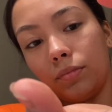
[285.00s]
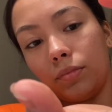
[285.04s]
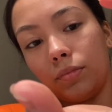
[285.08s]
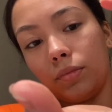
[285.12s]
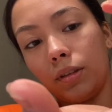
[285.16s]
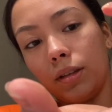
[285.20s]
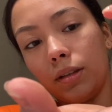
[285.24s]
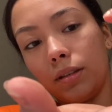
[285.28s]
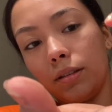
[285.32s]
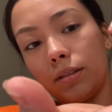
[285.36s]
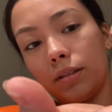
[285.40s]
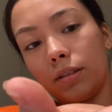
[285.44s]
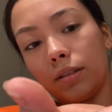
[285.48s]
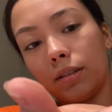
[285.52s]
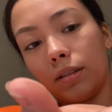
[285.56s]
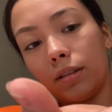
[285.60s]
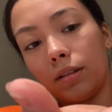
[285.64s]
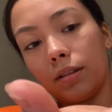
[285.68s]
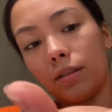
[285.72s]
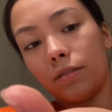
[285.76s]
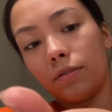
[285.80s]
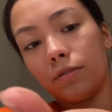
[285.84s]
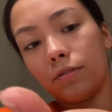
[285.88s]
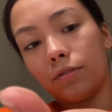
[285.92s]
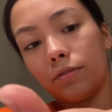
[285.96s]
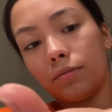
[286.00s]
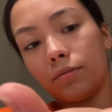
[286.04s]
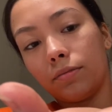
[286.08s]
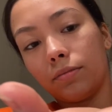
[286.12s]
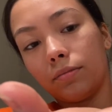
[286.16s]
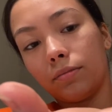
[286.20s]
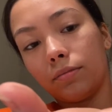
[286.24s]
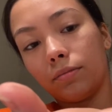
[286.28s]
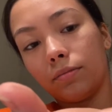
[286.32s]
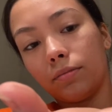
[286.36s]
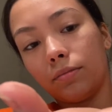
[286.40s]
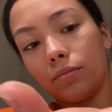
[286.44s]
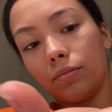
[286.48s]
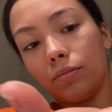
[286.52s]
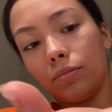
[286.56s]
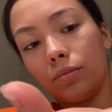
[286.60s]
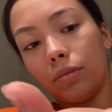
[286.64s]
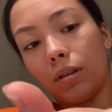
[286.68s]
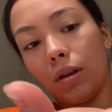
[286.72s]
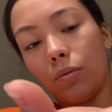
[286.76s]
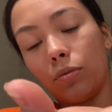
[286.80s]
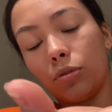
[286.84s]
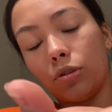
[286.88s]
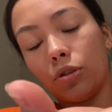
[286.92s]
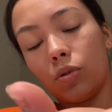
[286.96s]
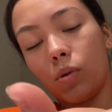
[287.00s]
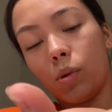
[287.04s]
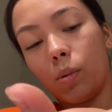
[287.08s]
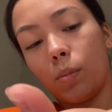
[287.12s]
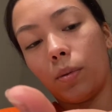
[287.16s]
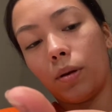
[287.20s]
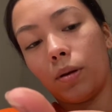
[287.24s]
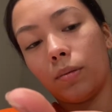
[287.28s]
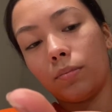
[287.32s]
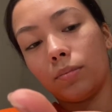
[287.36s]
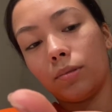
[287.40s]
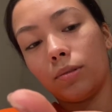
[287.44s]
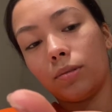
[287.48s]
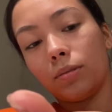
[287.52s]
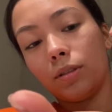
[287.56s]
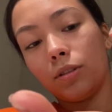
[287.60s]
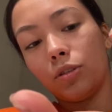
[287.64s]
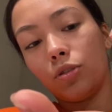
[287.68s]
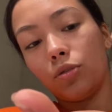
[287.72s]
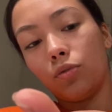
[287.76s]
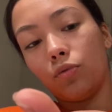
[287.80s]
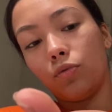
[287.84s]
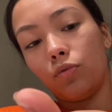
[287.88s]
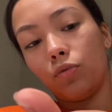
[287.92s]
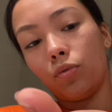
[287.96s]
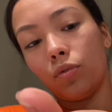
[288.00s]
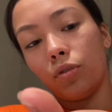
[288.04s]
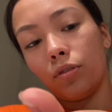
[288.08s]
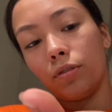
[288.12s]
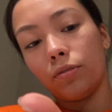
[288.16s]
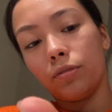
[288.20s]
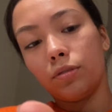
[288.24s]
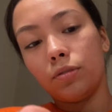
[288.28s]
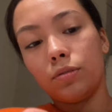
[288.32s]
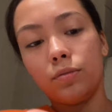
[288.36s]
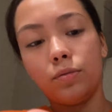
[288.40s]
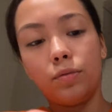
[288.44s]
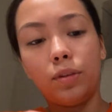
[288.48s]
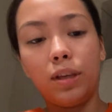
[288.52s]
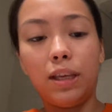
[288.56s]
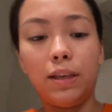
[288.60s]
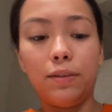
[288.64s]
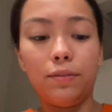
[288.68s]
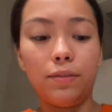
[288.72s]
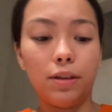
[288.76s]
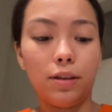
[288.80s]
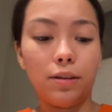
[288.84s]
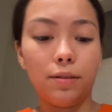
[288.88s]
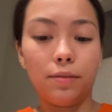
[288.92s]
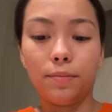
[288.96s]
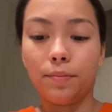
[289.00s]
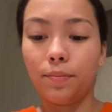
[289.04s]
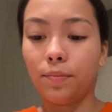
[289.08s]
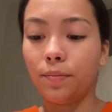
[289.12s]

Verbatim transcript: That looks enough. That was 3 pumps. Let's do 4 even.